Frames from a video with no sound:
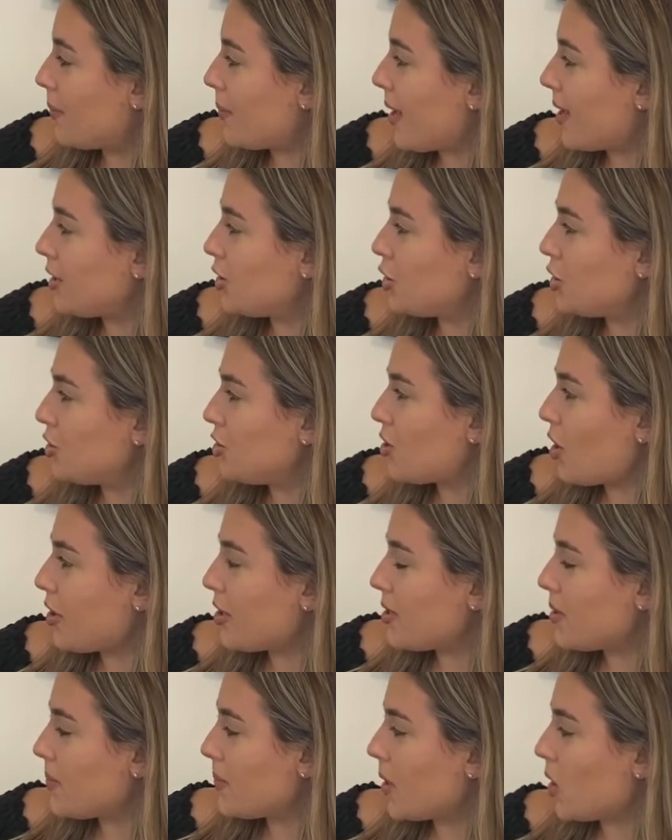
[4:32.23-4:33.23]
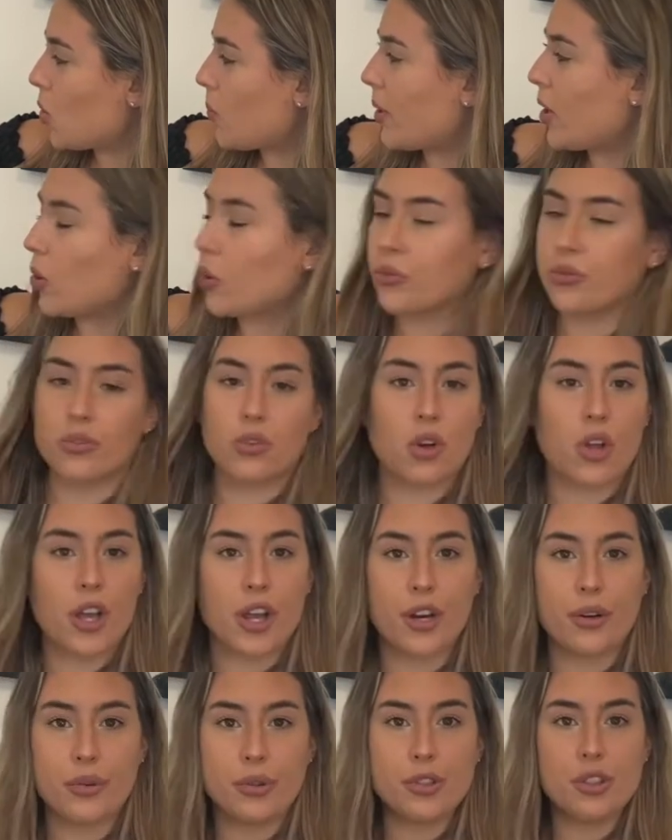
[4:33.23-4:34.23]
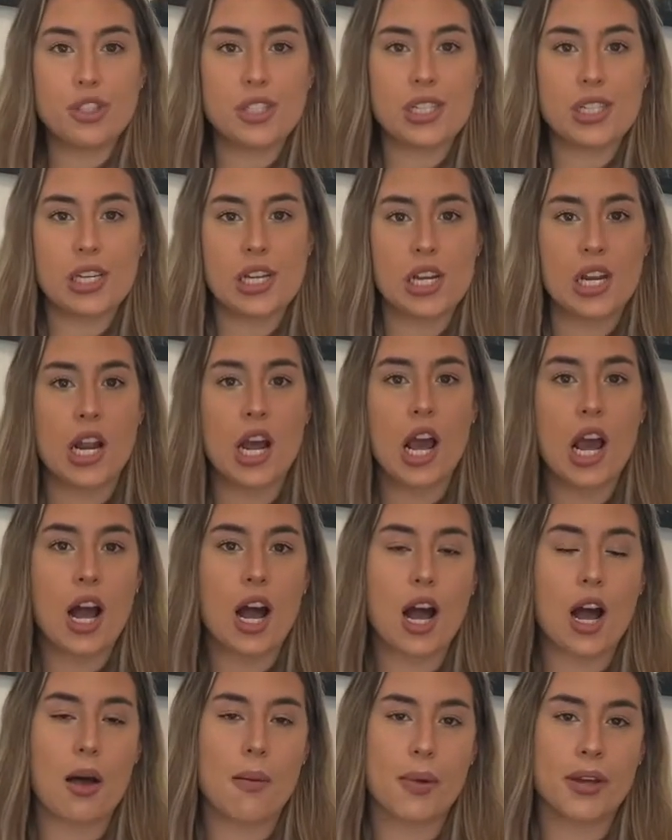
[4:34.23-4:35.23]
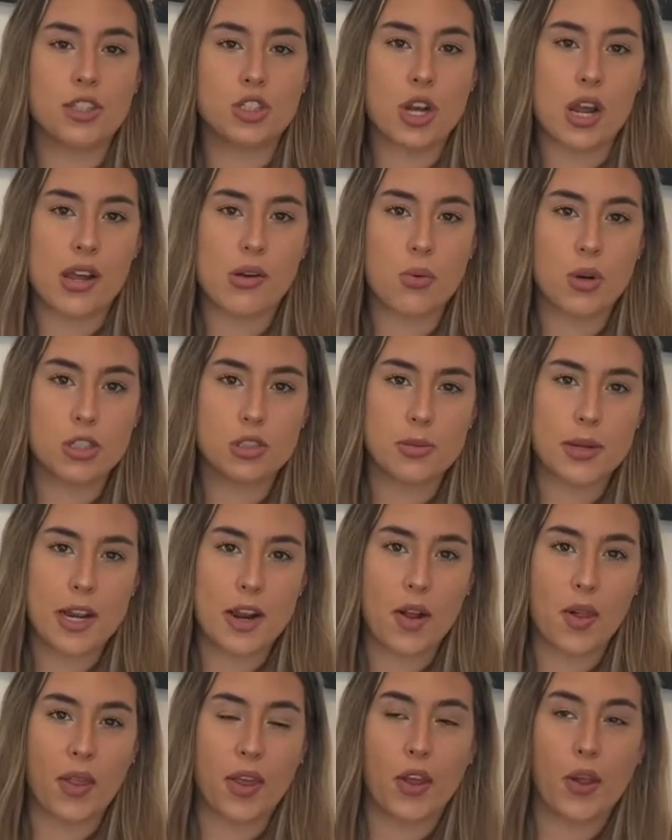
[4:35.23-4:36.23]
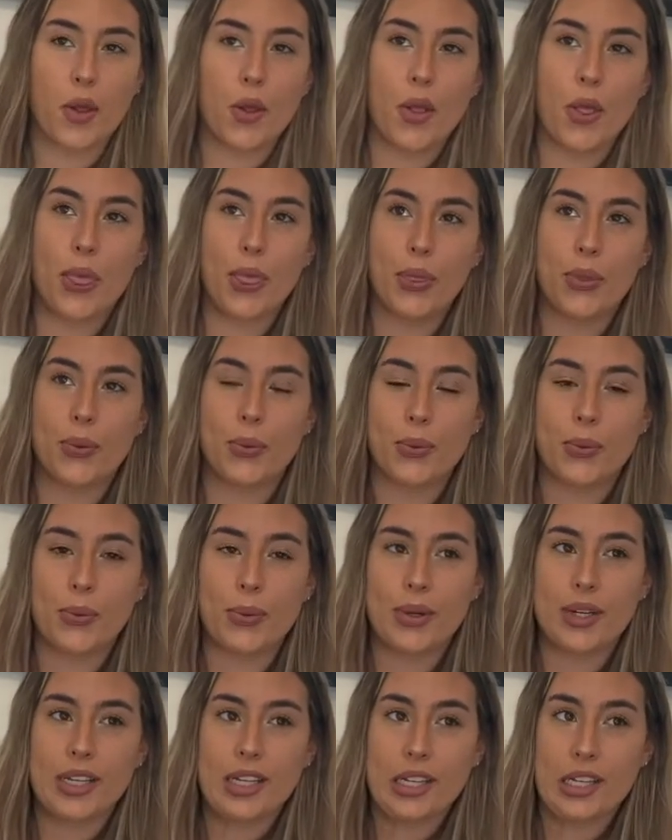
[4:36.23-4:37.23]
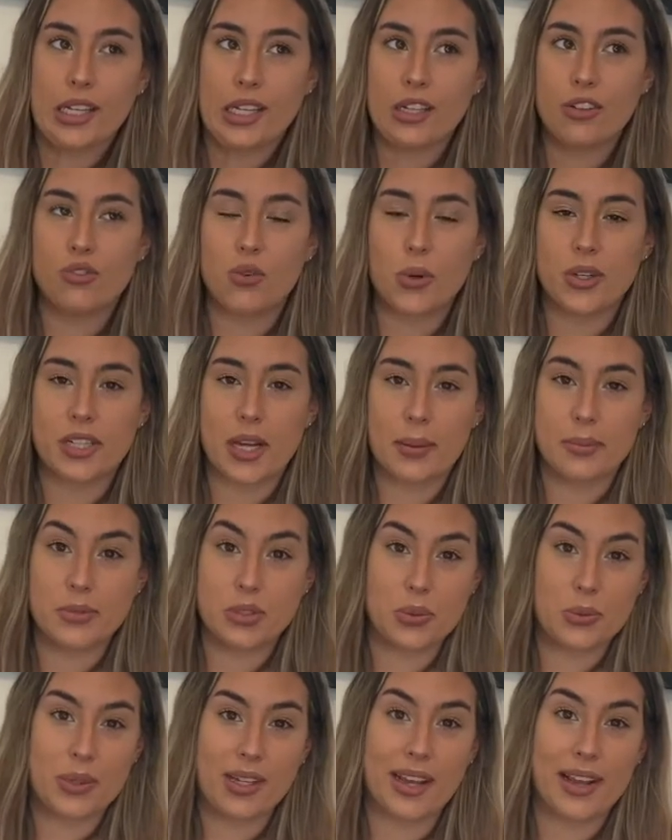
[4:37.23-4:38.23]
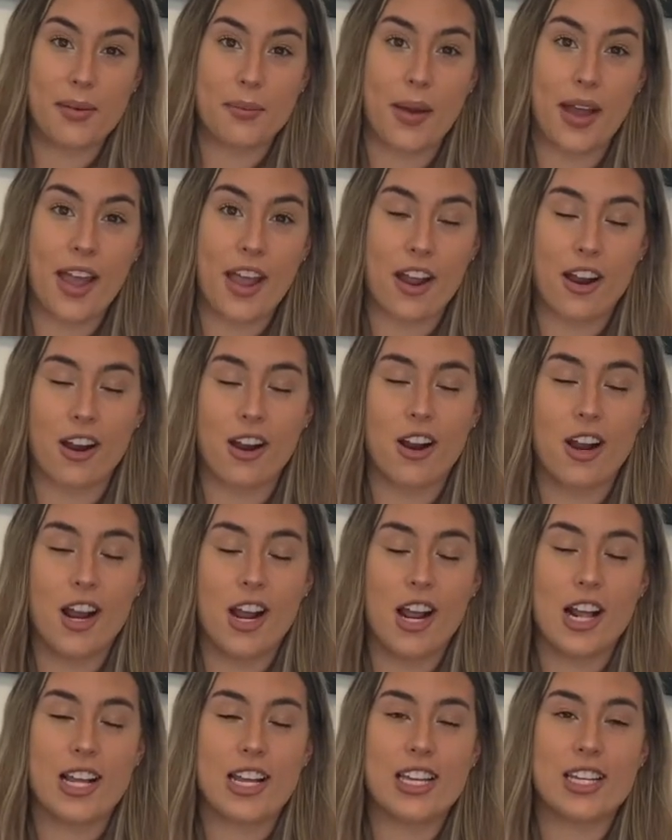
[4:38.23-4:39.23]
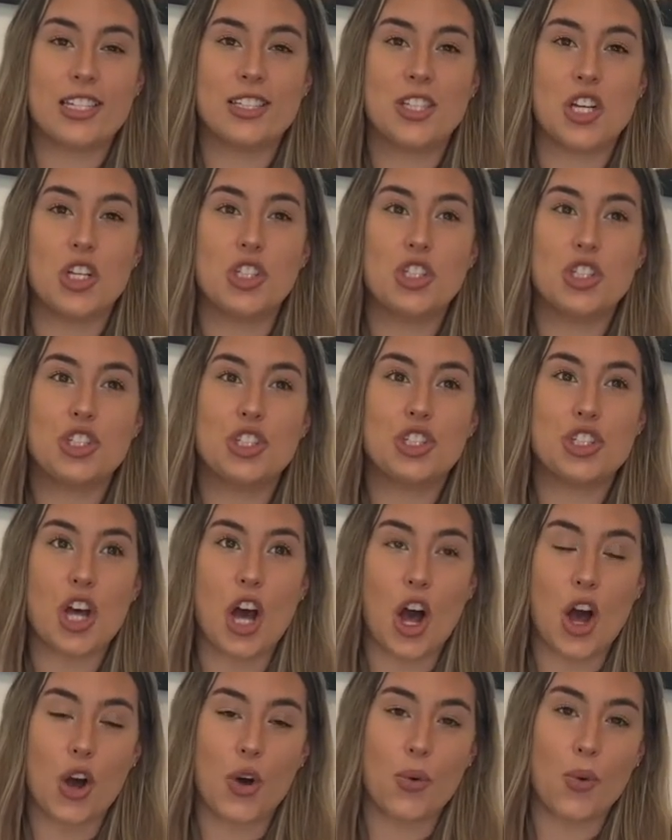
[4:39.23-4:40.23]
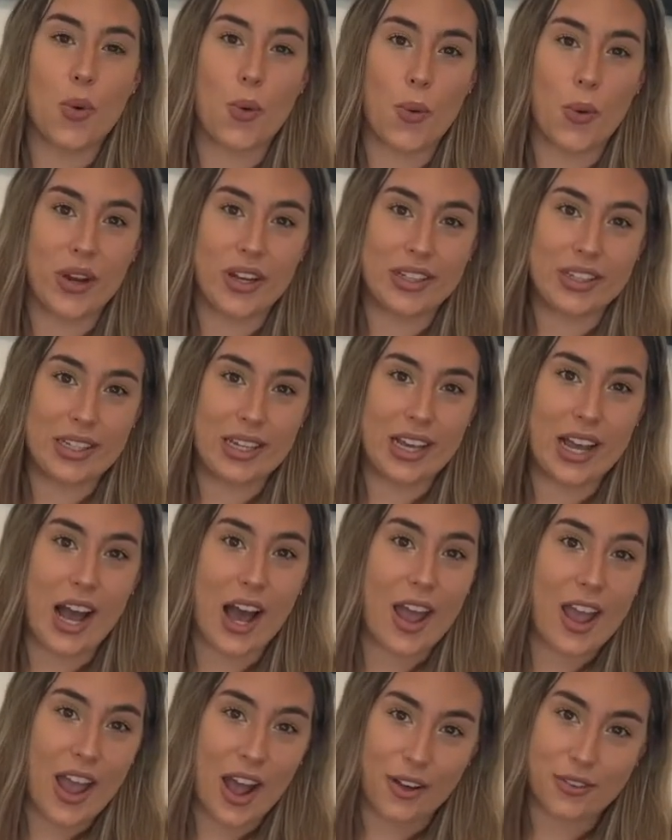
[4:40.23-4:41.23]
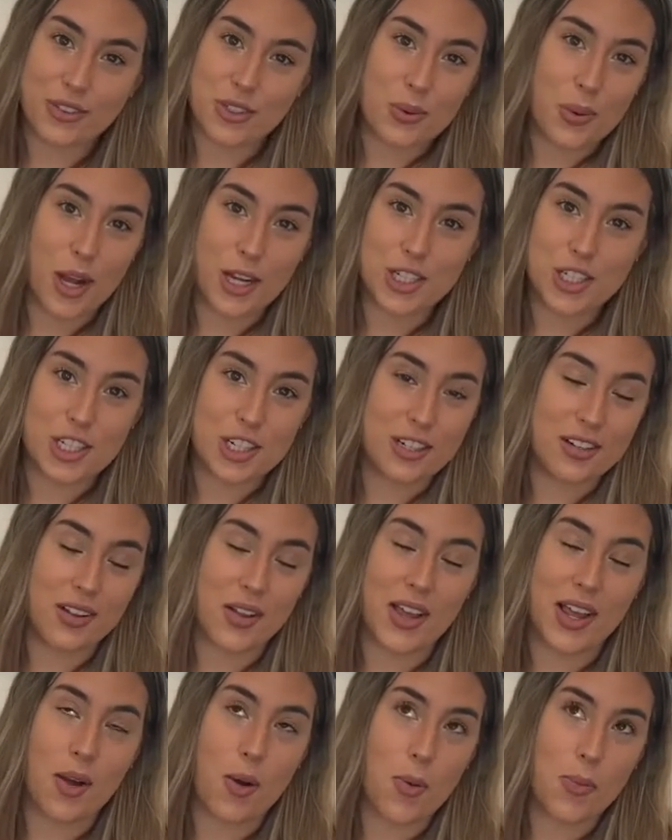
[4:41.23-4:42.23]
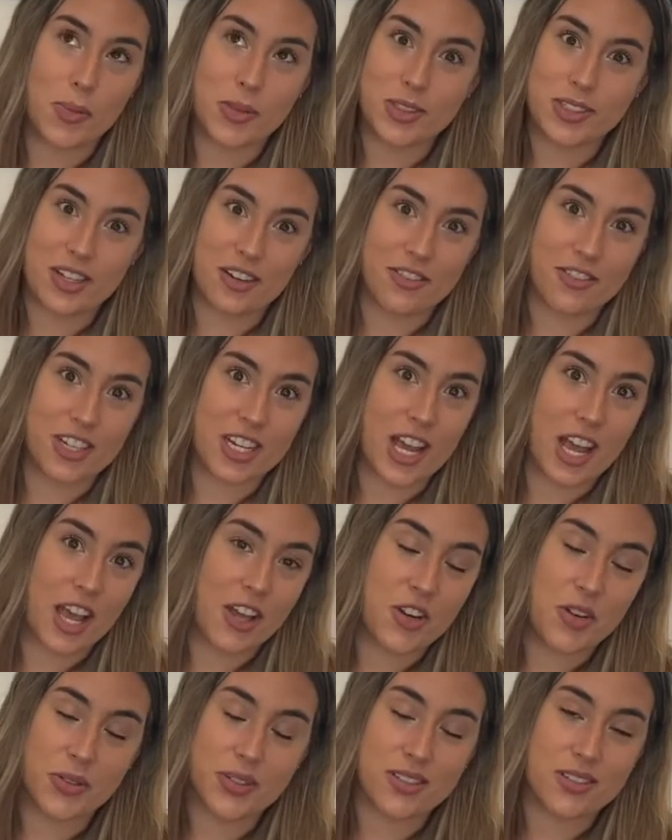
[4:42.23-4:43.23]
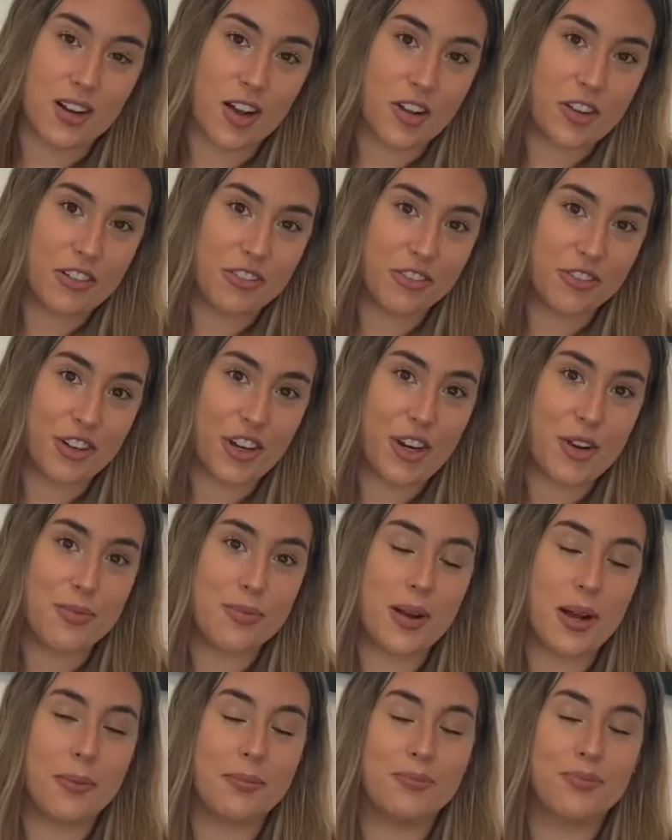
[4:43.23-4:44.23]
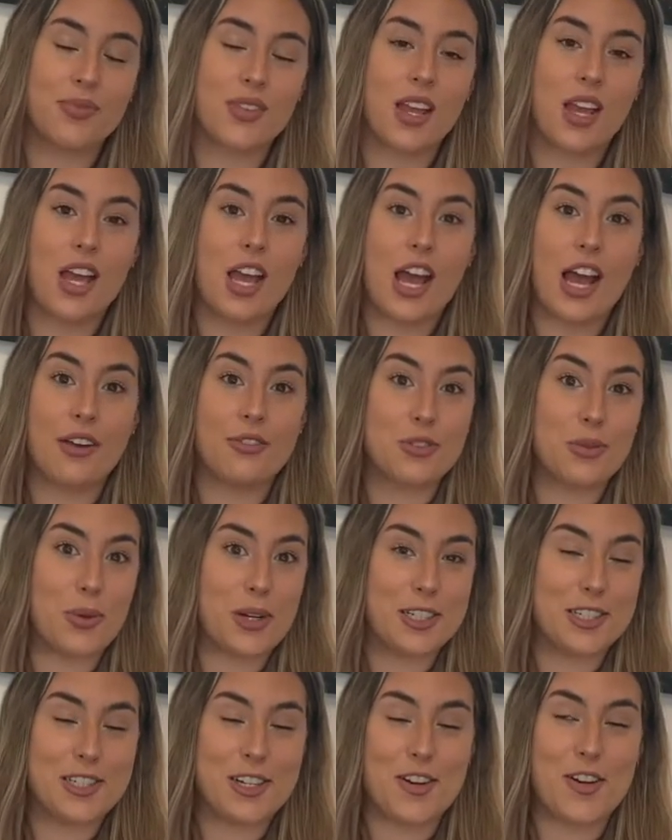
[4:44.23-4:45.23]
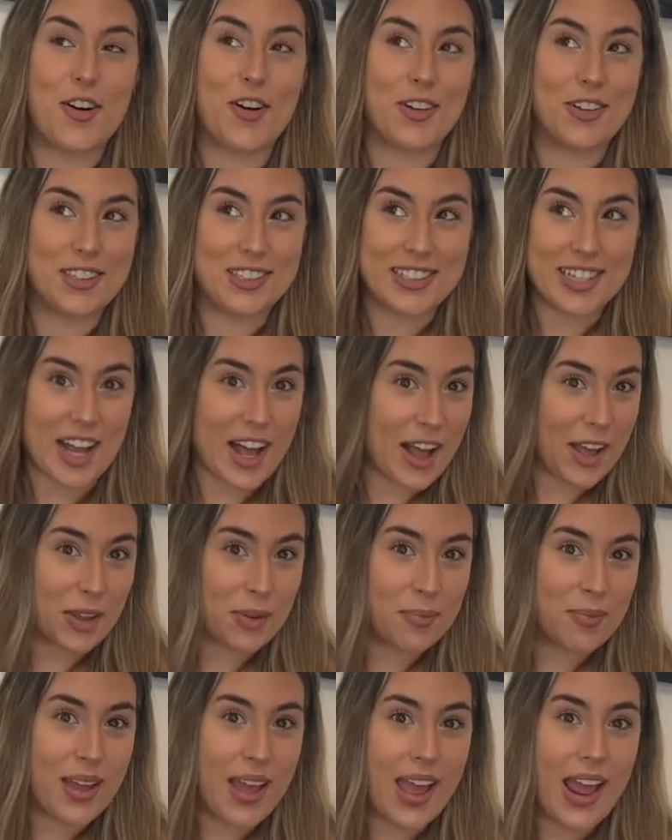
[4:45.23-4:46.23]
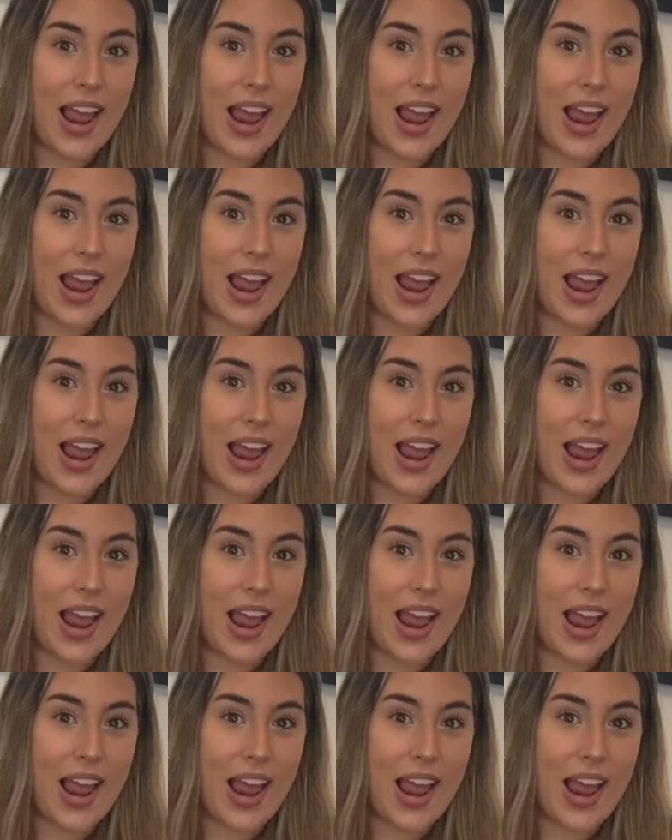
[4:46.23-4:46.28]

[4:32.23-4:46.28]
And just talking about my overall hair routine, I try and wash my hair like 3-4 times a week. My hair is so oily. I have to wash it like almost every day. I know it's not good for you, but I have to wash it all the time.